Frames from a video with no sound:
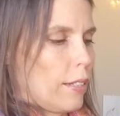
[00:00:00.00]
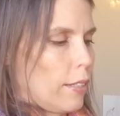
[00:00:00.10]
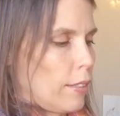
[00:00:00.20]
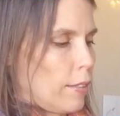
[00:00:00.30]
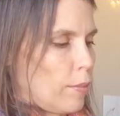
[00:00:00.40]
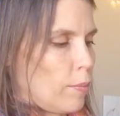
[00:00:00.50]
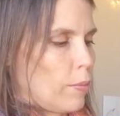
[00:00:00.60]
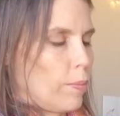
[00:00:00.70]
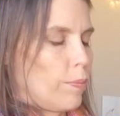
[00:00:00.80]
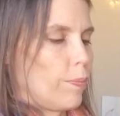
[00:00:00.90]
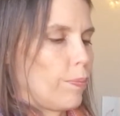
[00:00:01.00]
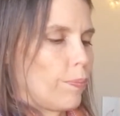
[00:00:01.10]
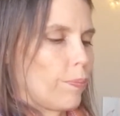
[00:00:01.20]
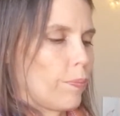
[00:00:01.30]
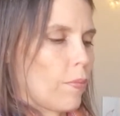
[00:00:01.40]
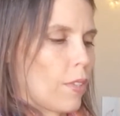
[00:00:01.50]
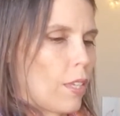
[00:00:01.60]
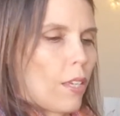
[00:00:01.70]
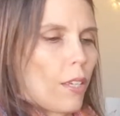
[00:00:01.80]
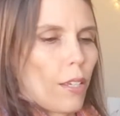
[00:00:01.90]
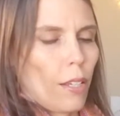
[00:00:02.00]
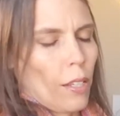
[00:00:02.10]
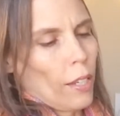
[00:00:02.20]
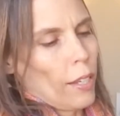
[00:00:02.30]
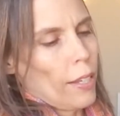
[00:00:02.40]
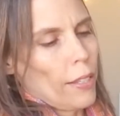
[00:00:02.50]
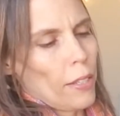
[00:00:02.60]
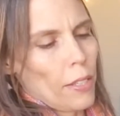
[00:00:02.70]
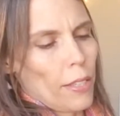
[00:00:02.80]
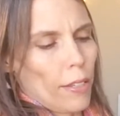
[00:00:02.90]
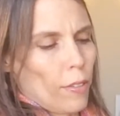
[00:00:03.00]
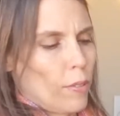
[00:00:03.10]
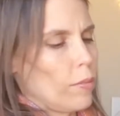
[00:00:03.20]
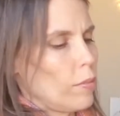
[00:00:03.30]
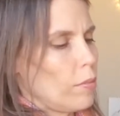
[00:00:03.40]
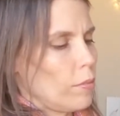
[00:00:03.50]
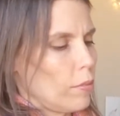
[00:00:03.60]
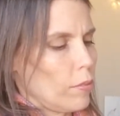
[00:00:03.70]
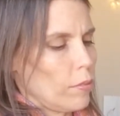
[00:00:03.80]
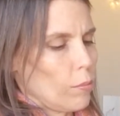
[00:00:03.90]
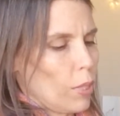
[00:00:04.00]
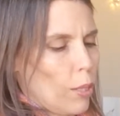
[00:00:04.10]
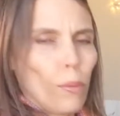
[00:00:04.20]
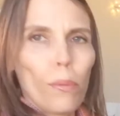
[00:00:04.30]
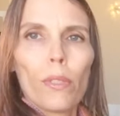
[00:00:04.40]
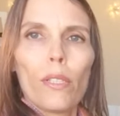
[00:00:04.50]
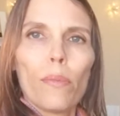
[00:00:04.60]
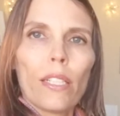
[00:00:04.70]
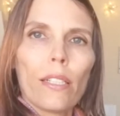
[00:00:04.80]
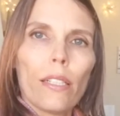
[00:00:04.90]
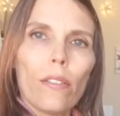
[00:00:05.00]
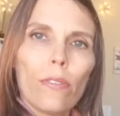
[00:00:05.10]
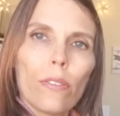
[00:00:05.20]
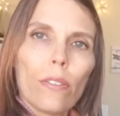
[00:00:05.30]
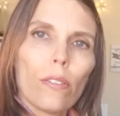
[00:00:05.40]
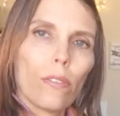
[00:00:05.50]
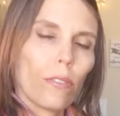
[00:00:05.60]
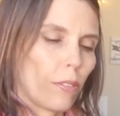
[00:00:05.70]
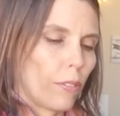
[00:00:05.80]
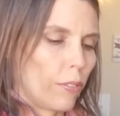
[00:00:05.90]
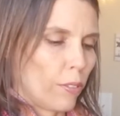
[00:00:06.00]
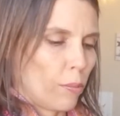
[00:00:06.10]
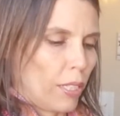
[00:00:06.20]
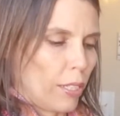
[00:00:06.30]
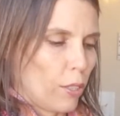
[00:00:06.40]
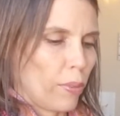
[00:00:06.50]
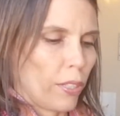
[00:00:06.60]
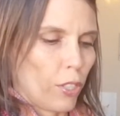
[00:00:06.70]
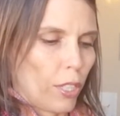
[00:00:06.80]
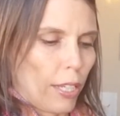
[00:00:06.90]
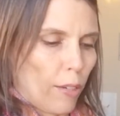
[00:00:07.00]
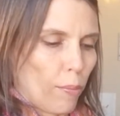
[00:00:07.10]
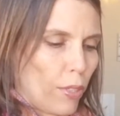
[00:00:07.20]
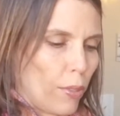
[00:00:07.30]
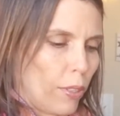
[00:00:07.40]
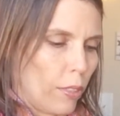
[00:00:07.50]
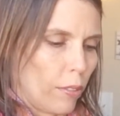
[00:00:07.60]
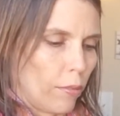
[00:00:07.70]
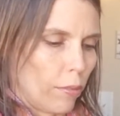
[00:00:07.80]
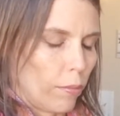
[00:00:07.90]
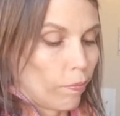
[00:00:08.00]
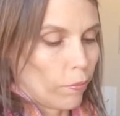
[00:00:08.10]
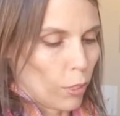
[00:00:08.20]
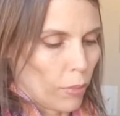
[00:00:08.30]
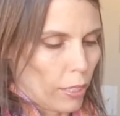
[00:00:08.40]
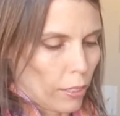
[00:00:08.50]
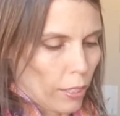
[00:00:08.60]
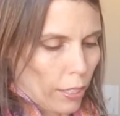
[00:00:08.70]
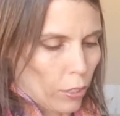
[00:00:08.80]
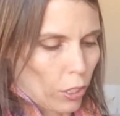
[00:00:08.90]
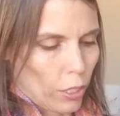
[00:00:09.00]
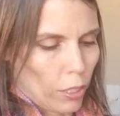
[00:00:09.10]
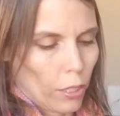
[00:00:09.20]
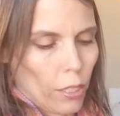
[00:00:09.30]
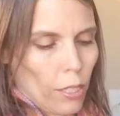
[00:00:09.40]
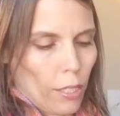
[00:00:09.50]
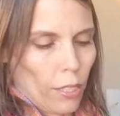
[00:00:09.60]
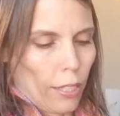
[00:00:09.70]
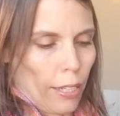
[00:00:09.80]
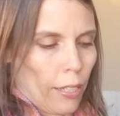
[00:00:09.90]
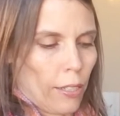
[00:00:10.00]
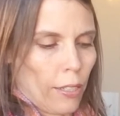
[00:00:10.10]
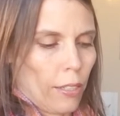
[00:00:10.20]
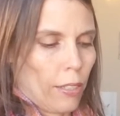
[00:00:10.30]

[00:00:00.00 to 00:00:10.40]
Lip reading: And I think that would probably be enough for me to bridge the gap between where my heels actually land